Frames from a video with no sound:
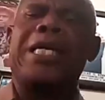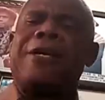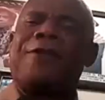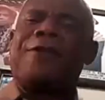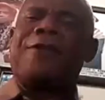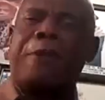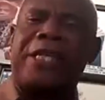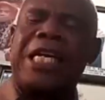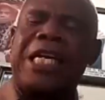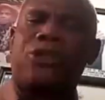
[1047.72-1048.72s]
the
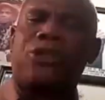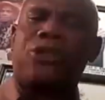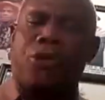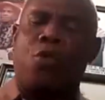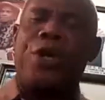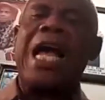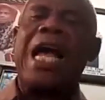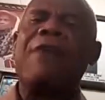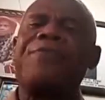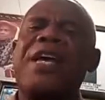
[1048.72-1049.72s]
spectator, we
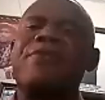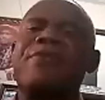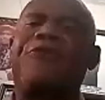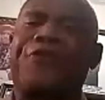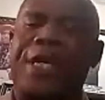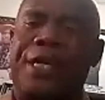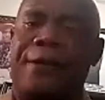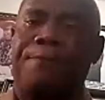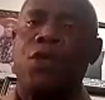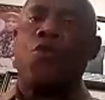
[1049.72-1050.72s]
have the
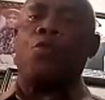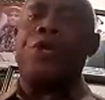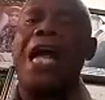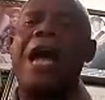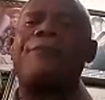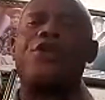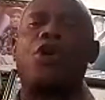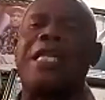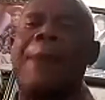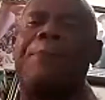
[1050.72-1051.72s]
referee. We have the
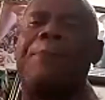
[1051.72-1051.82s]
other